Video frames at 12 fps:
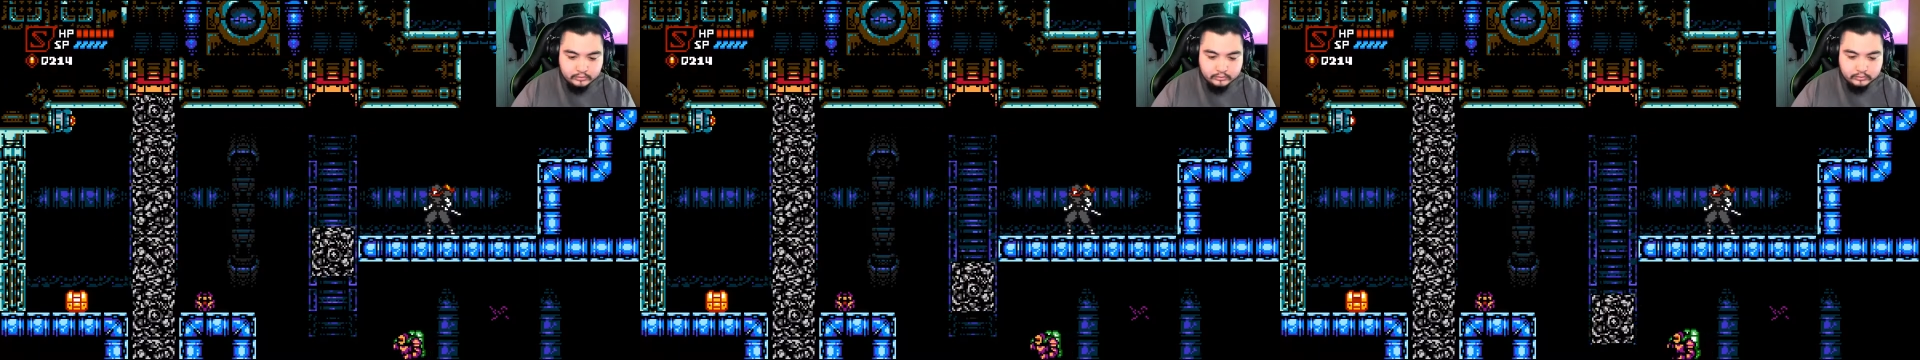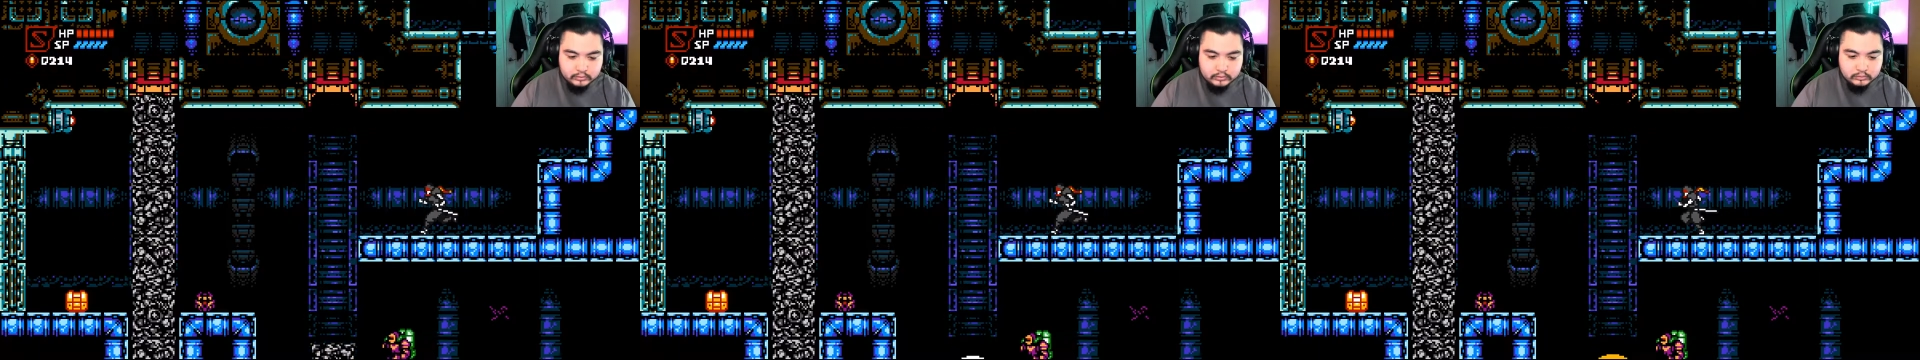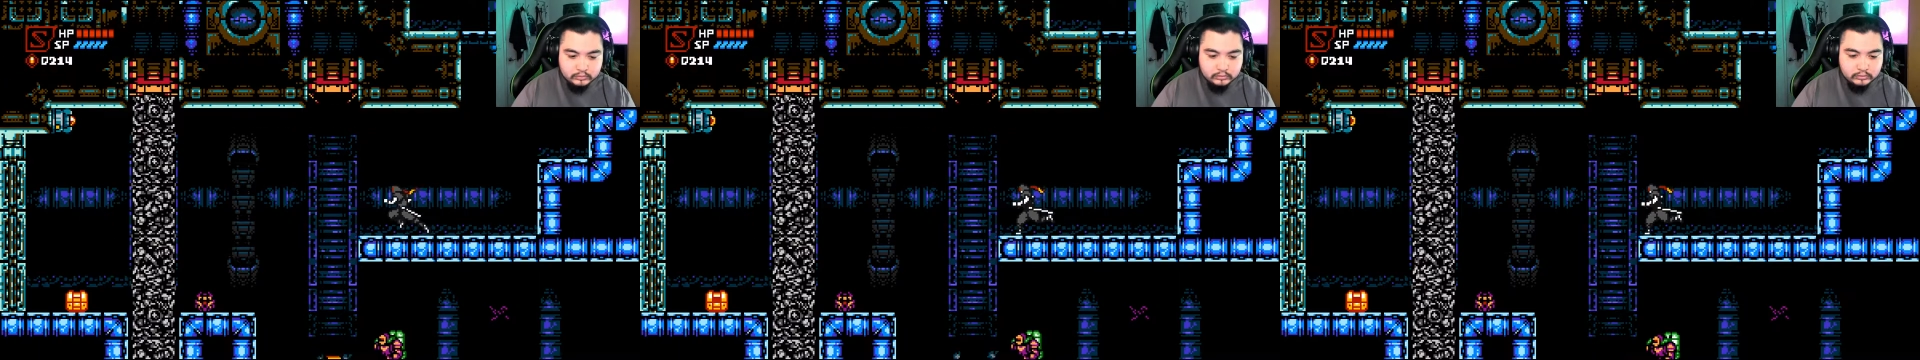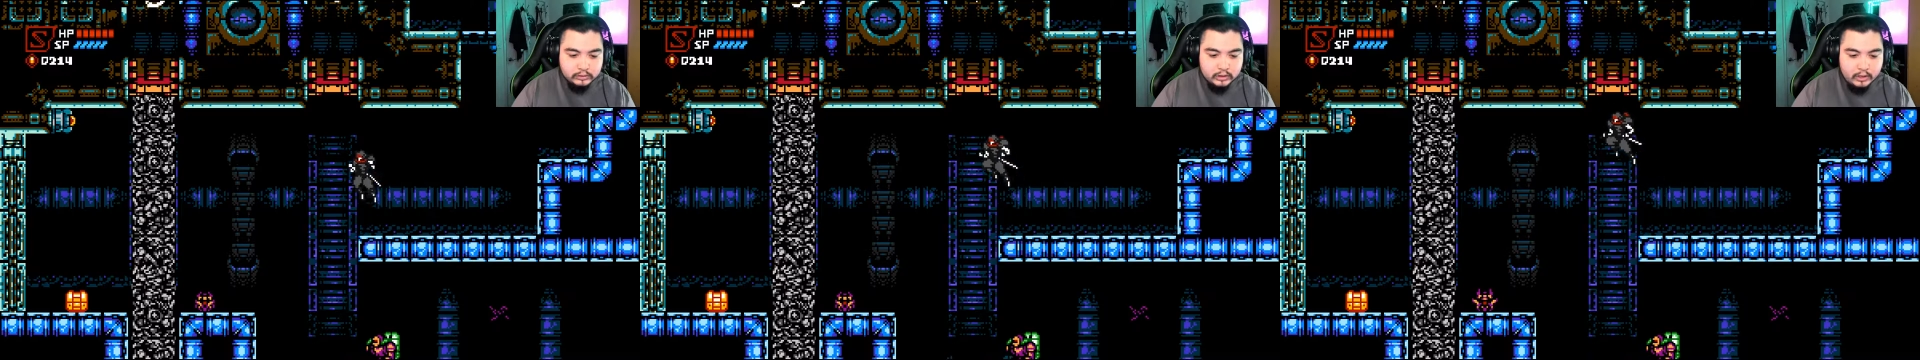
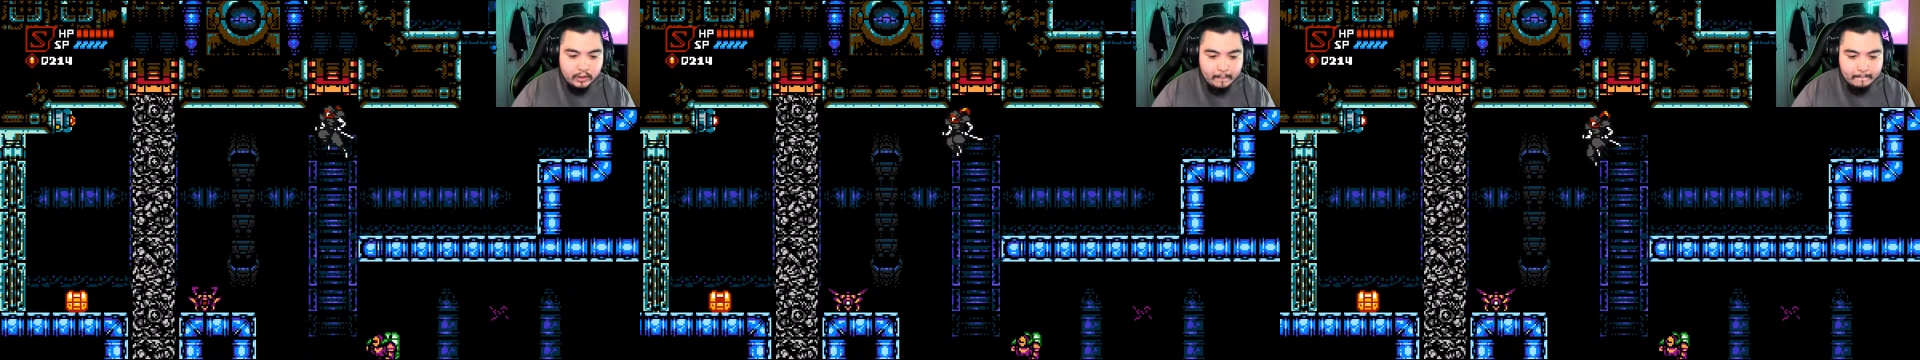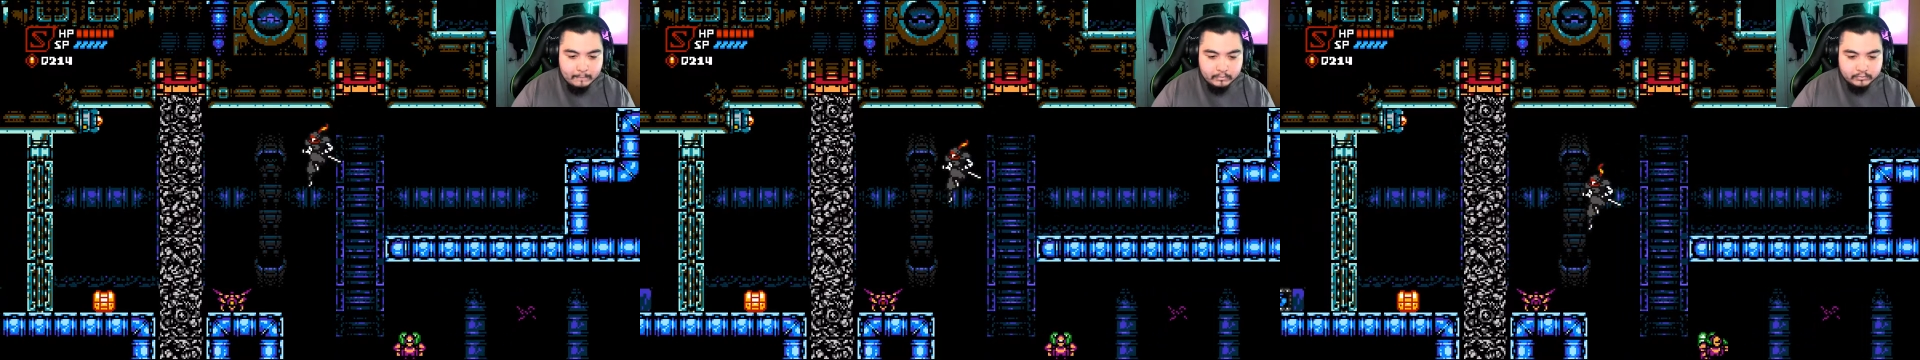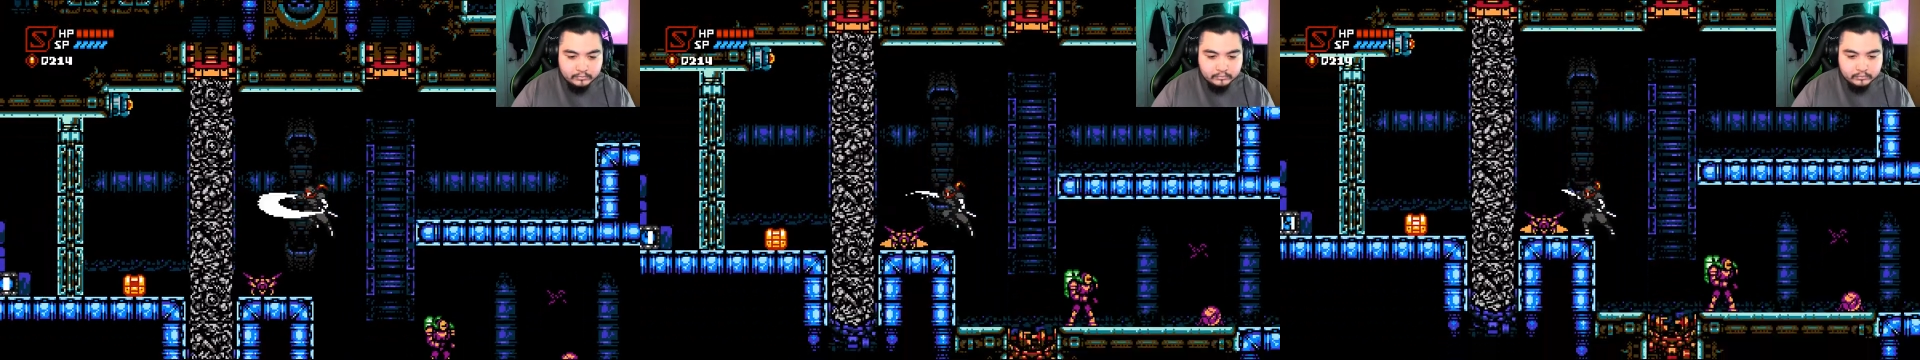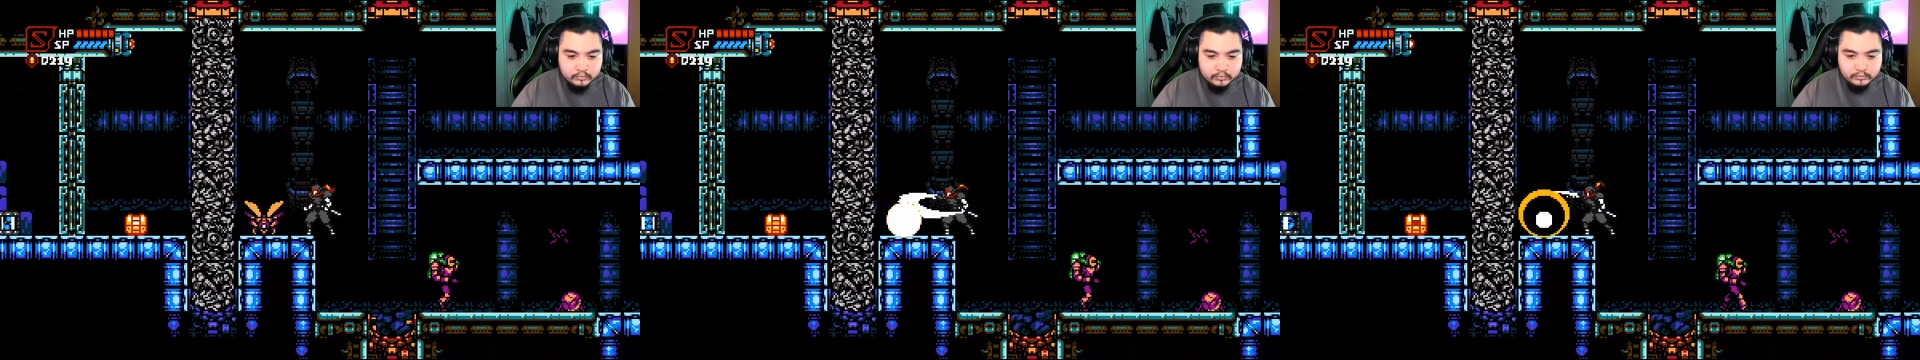
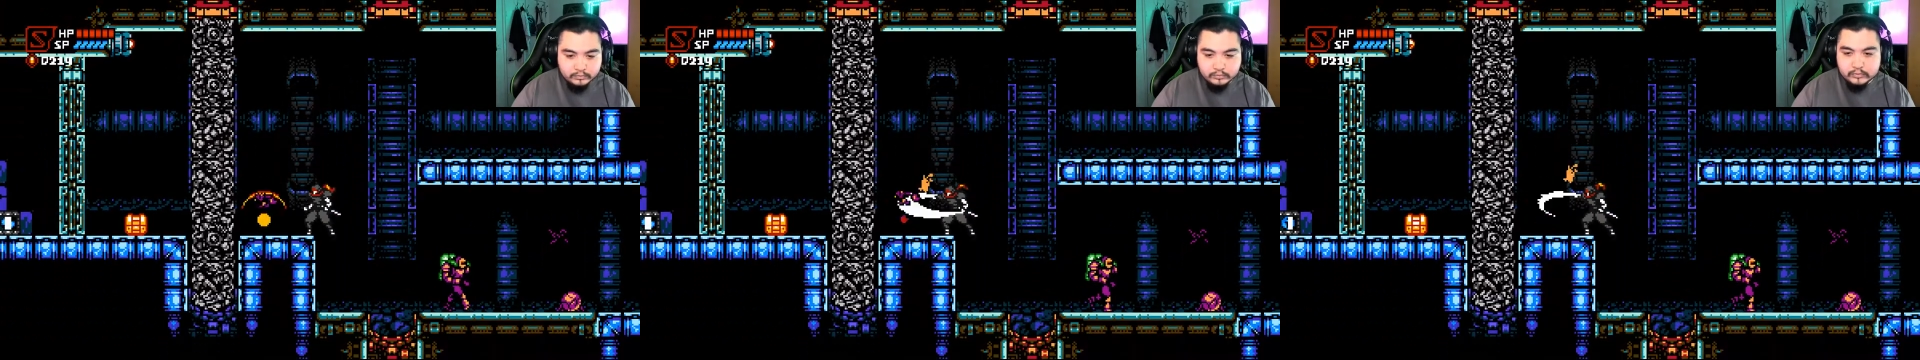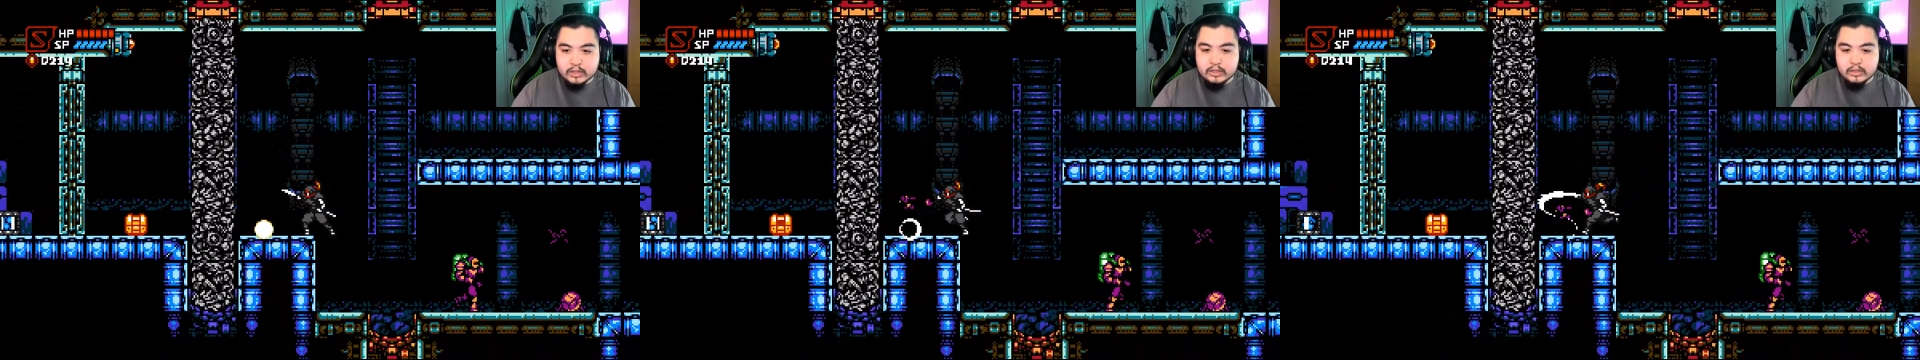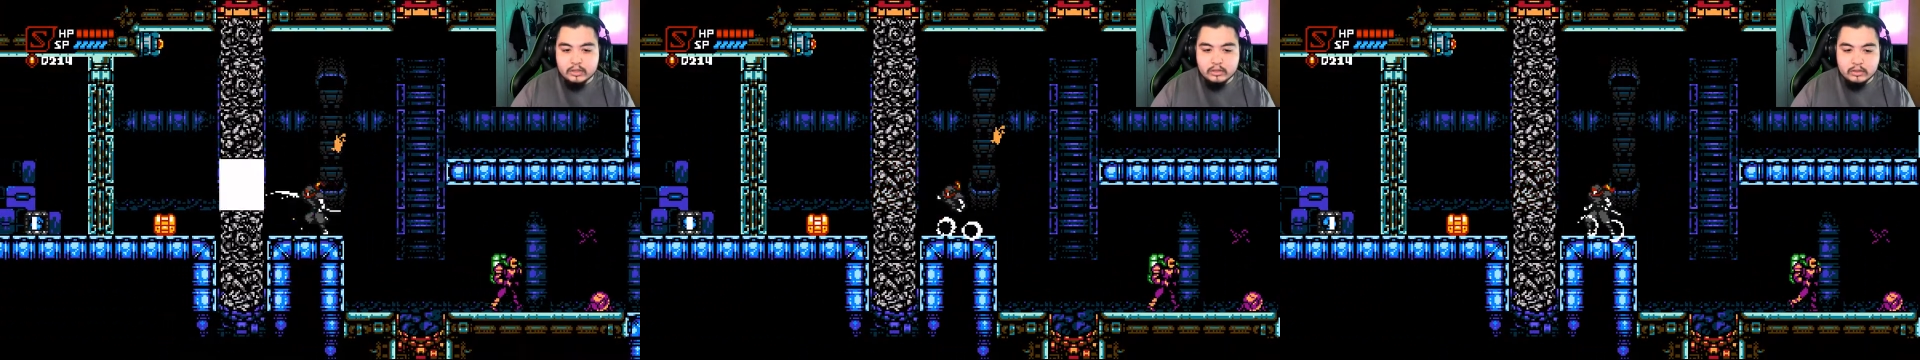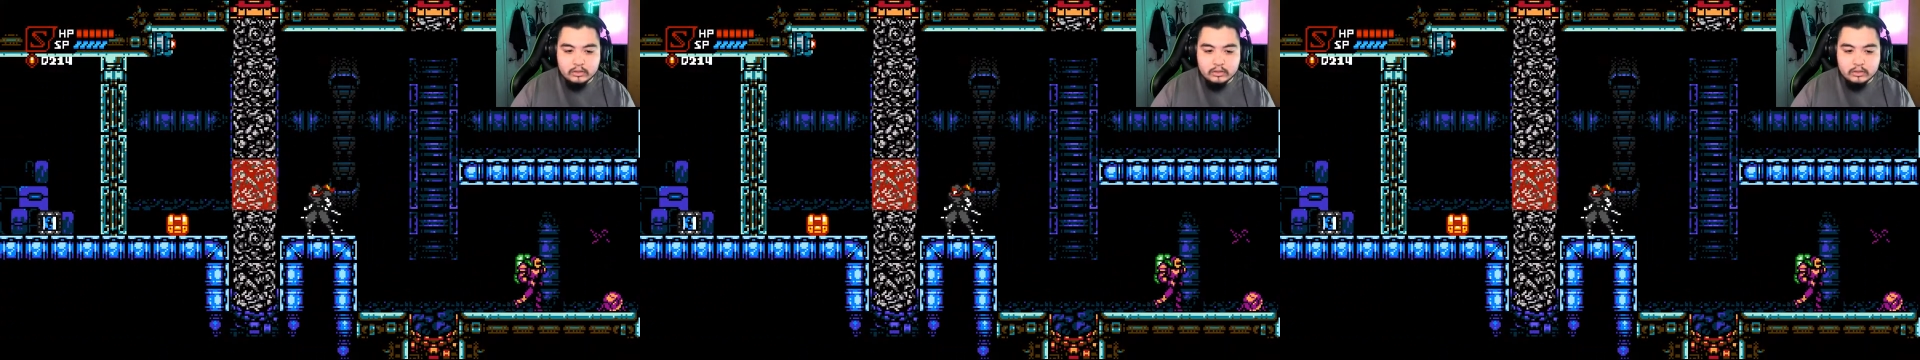No one is speaking in this clip.